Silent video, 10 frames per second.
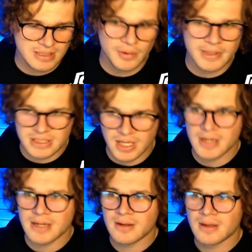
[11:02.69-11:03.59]
So
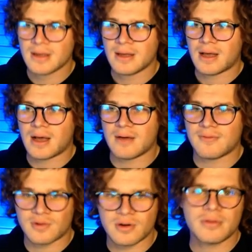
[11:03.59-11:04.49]
excited uh,
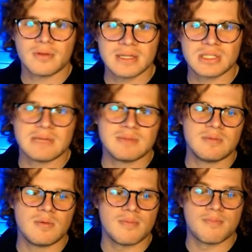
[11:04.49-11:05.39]
for you know the Legends theme
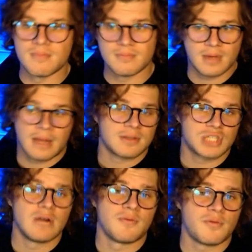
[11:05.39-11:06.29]
team to be on the
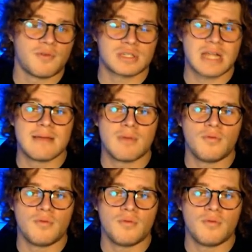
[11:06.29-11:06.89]
channel for the first time.